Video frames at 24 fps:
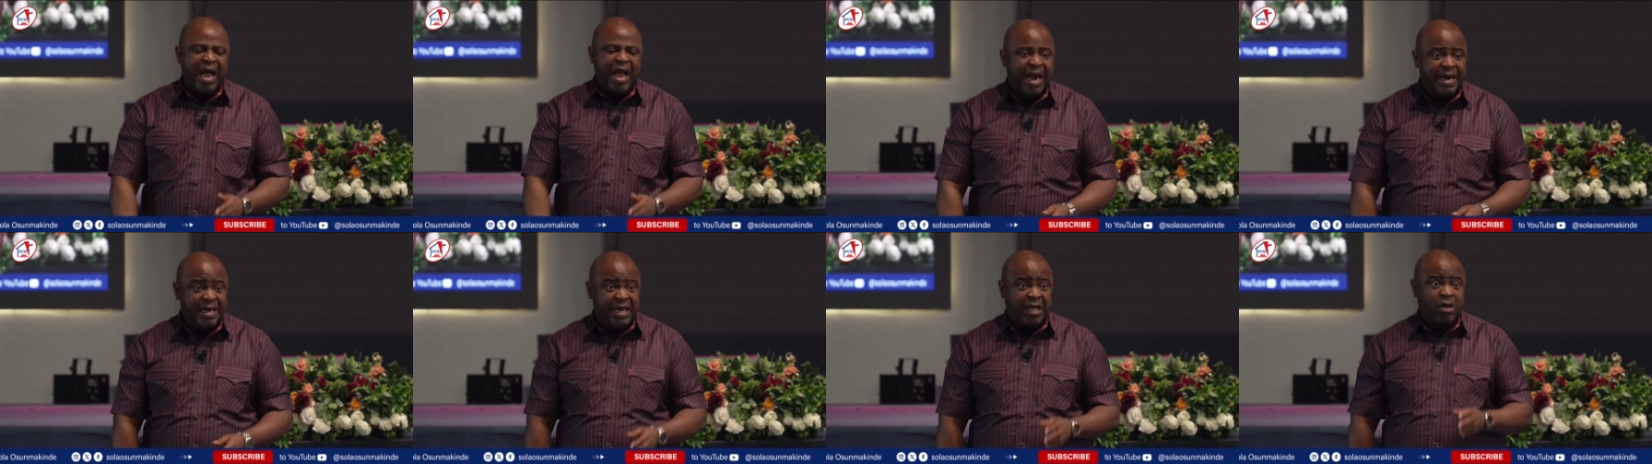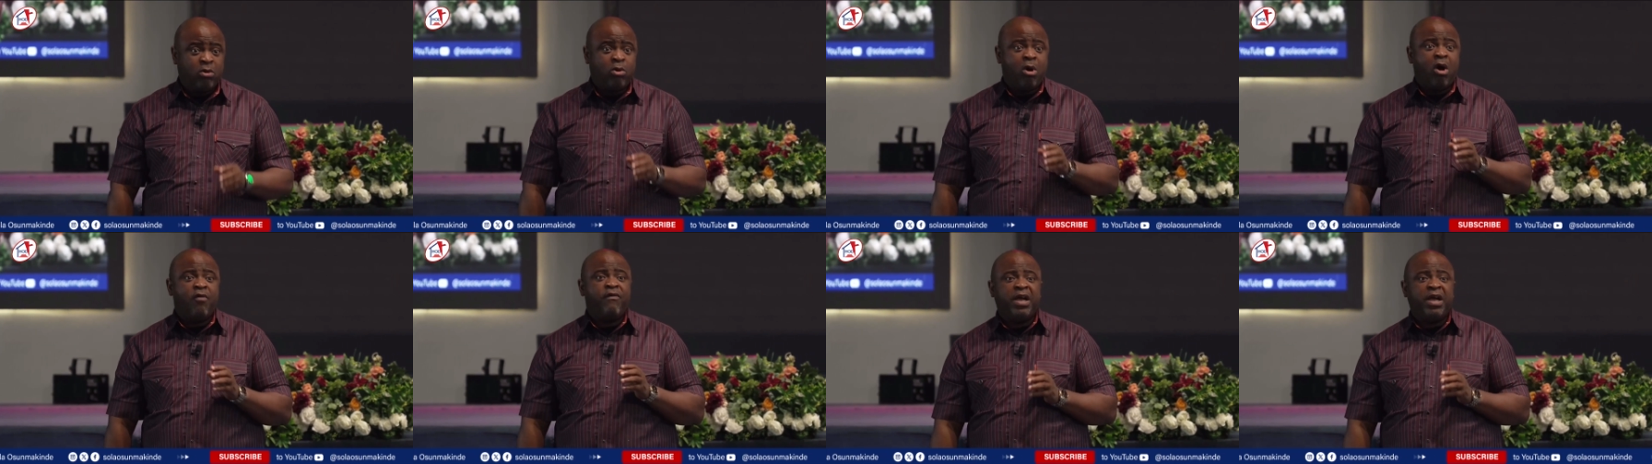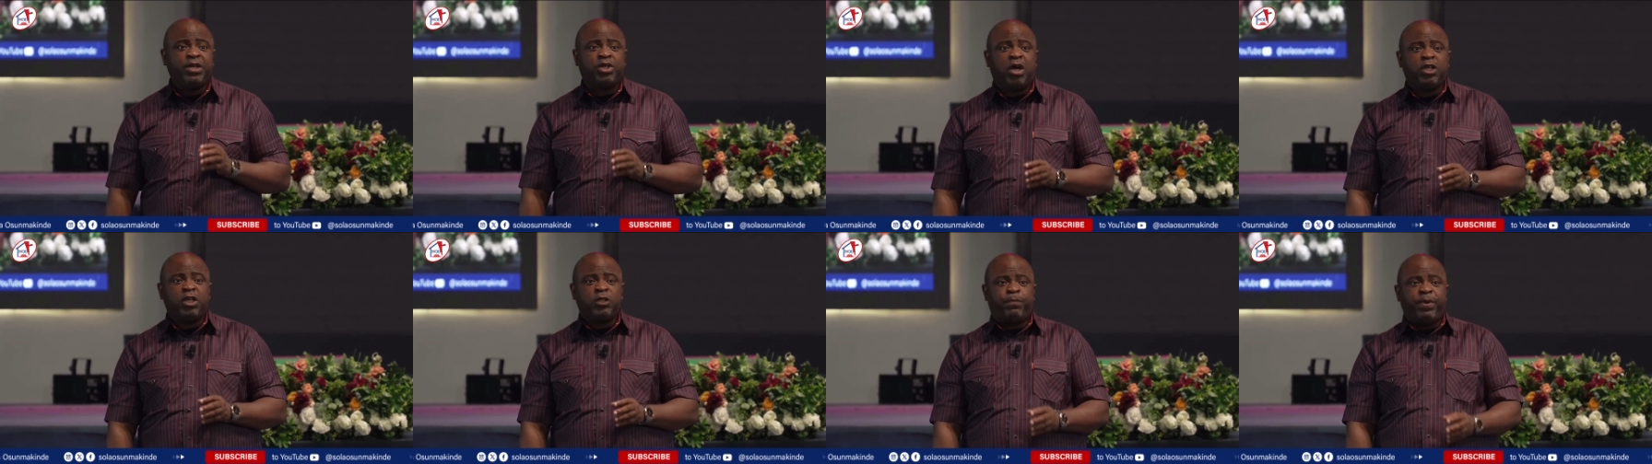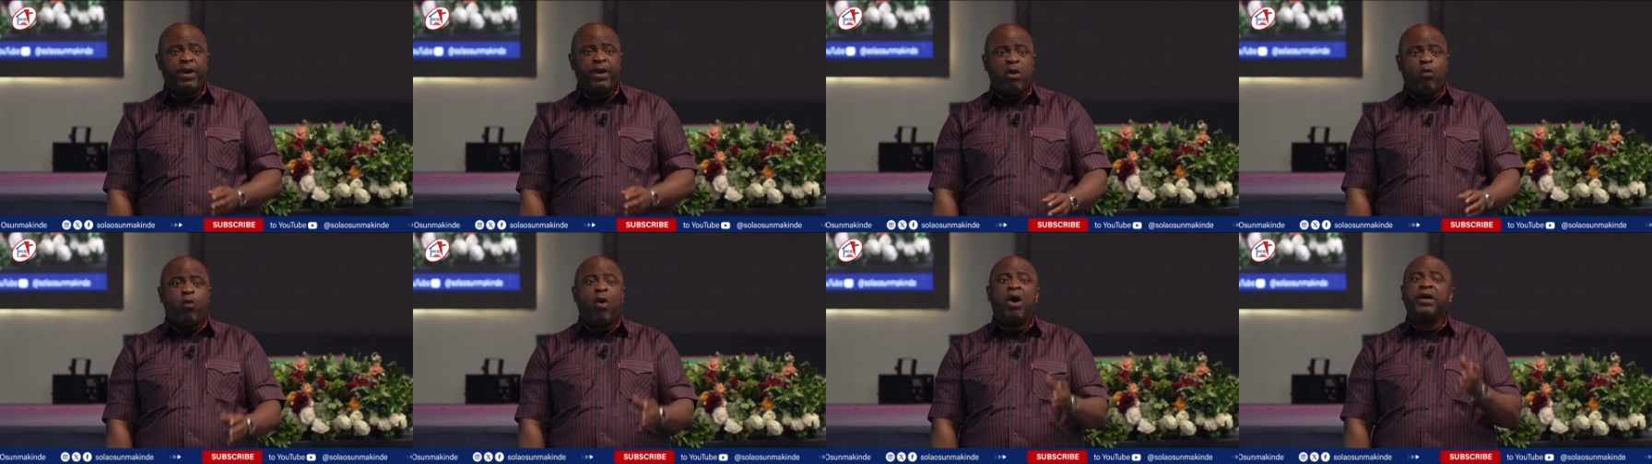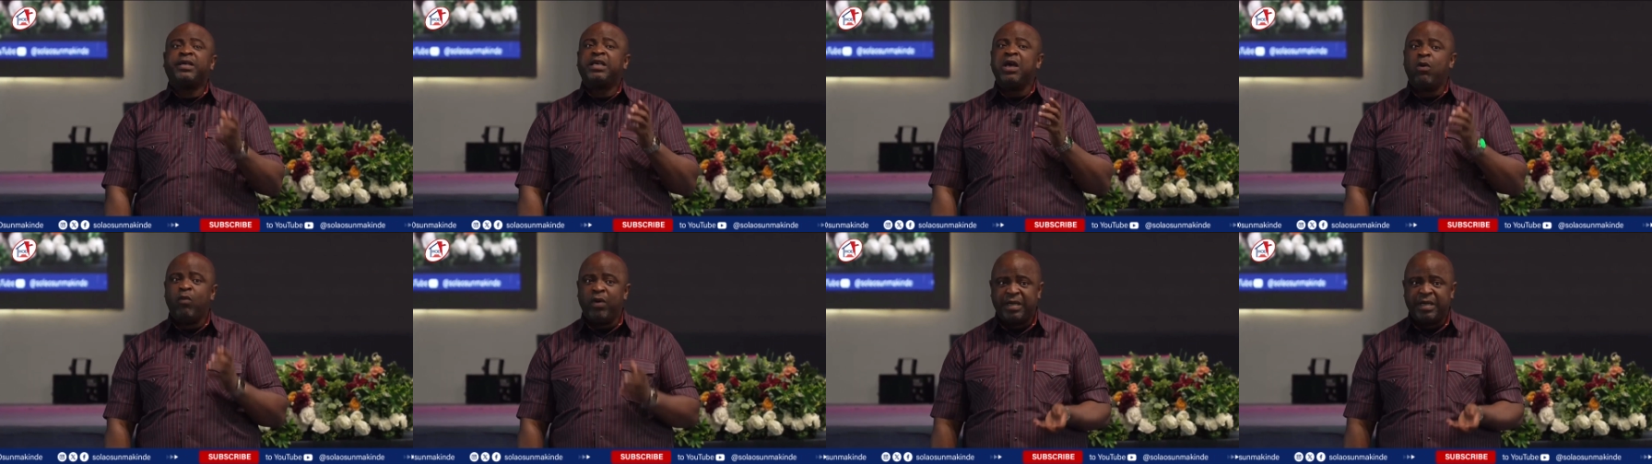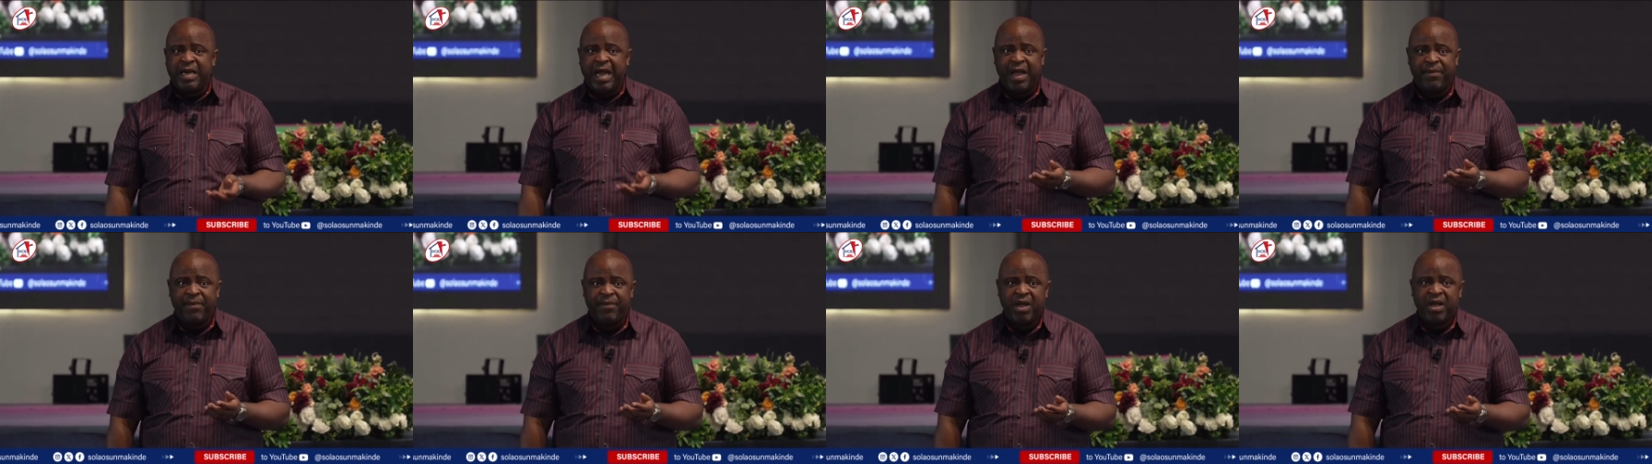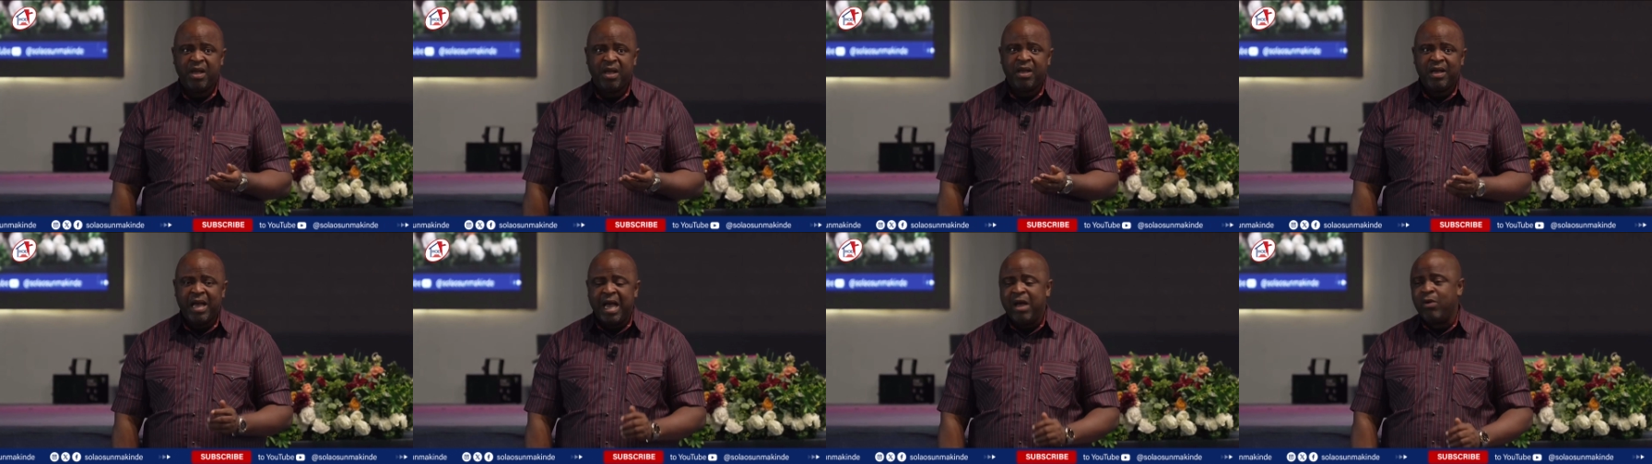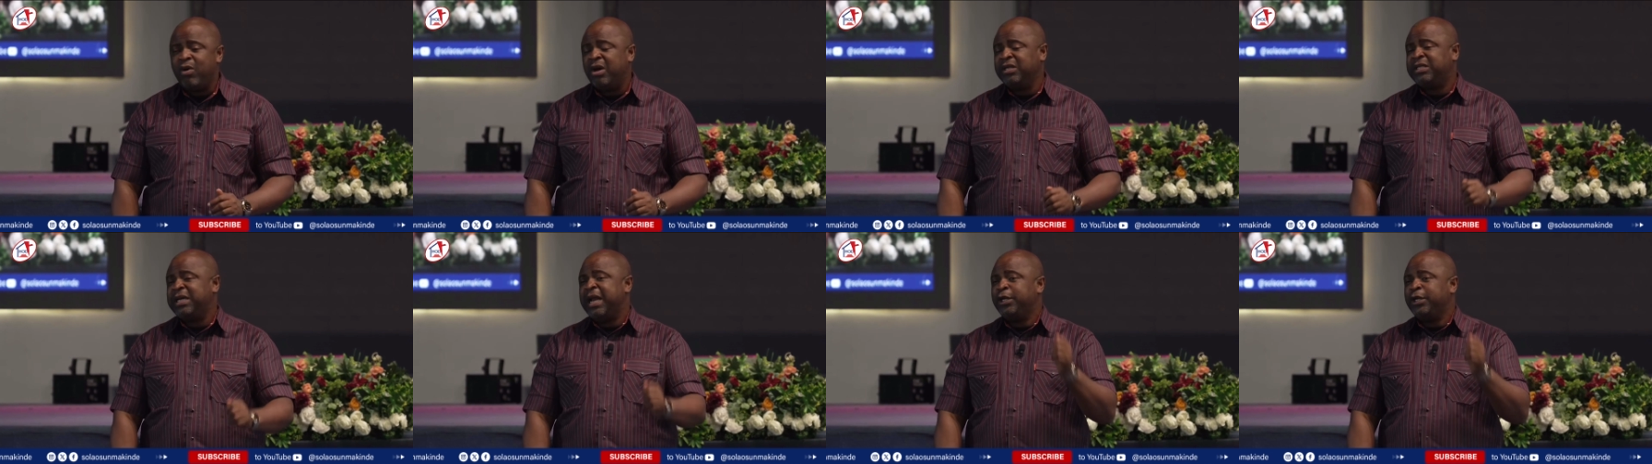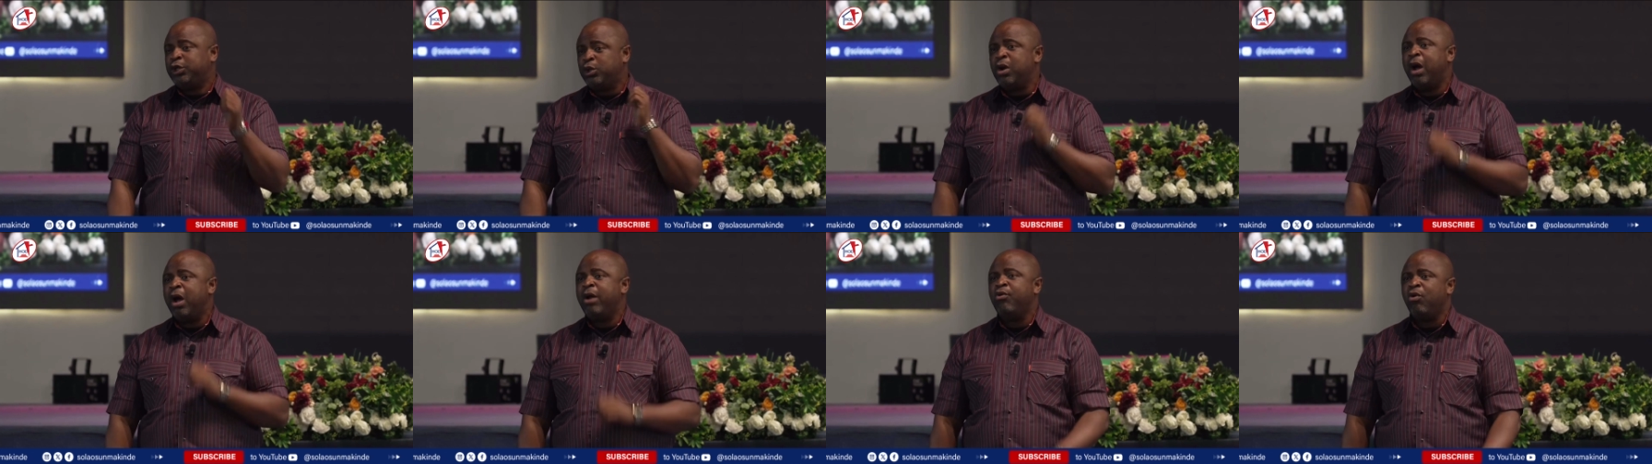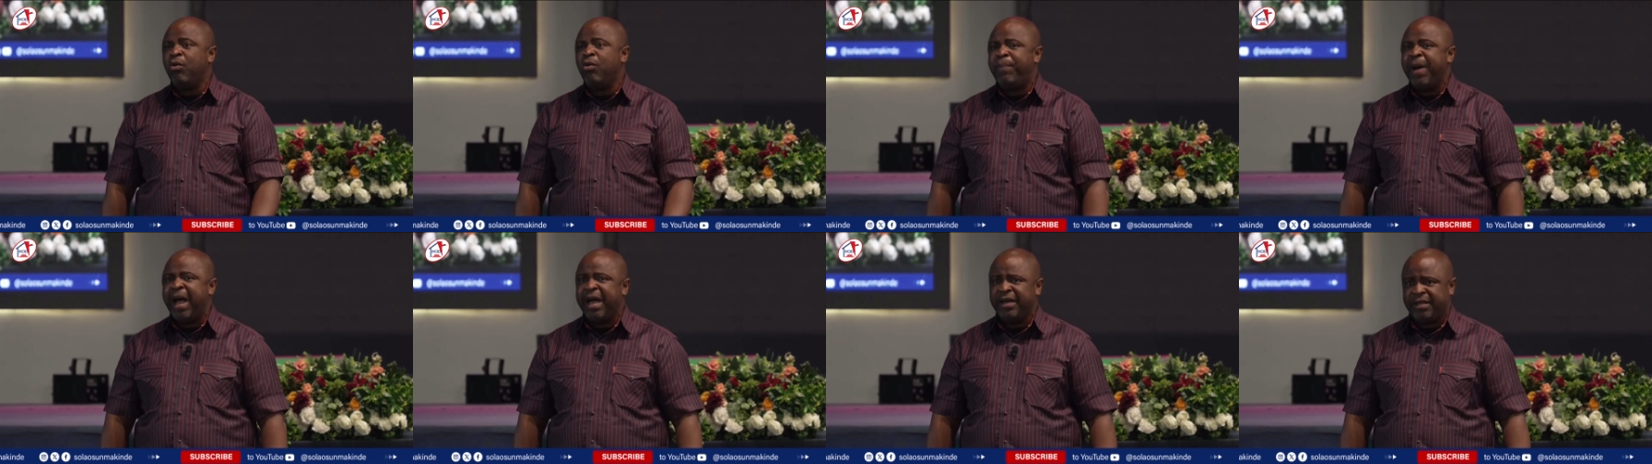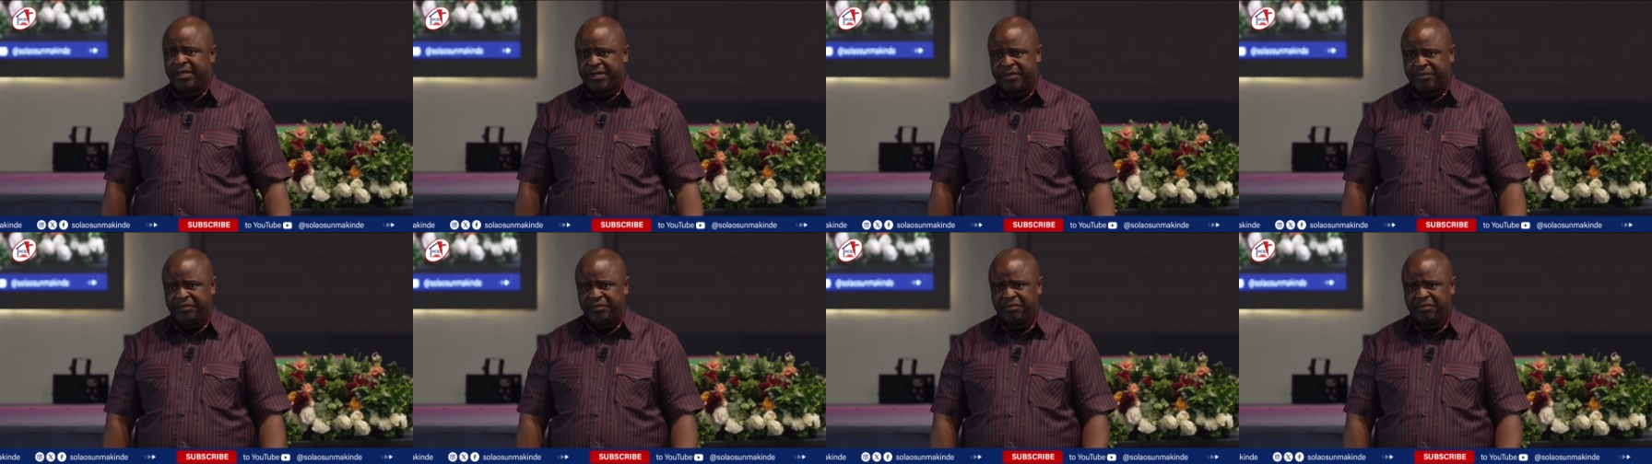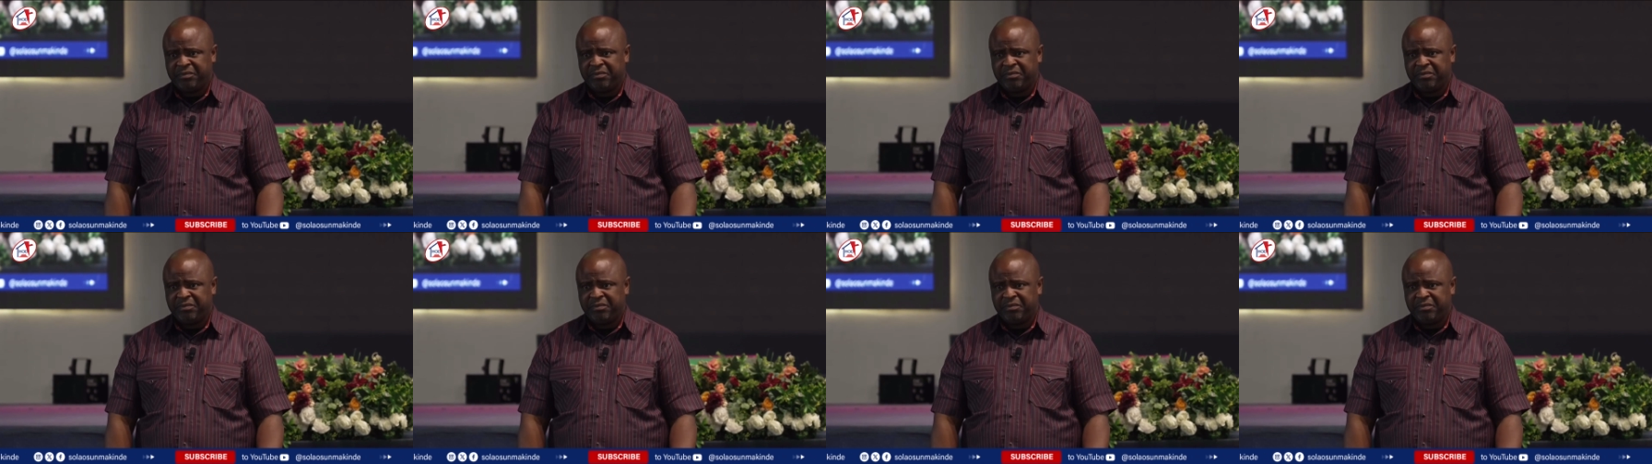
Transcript: and the covetous spirit working with them, and God said they should not look back.